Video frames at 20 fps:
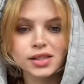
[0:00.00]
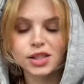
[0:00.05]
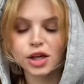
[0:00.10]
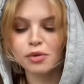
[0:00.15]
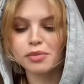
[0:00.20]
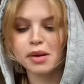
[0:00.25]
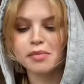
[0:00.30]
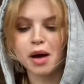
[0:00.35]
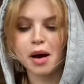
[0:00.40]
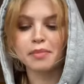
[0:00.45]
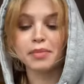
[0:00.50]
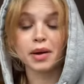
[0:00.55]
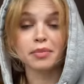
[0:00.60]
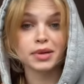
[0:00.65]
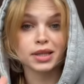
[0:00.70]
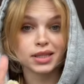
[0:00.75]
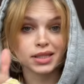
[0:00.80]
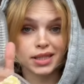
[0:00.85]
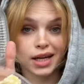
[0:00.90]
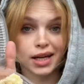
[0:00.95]
my mom bought me this
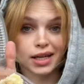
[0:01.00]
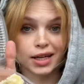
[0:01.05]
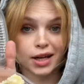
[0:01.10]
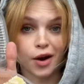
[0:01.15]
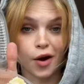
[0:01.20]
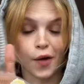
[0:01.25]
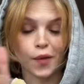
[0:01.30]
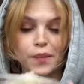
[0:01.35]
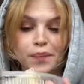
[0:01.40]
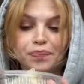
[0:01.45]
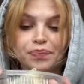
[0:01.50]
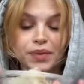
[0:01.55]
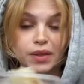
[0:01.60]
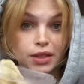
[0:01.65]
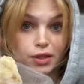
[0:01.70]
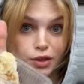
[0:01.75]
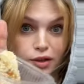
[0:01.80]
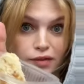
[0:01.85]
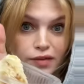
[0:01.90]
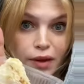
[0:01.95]
honeycomb, two of
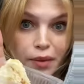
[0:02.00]
them,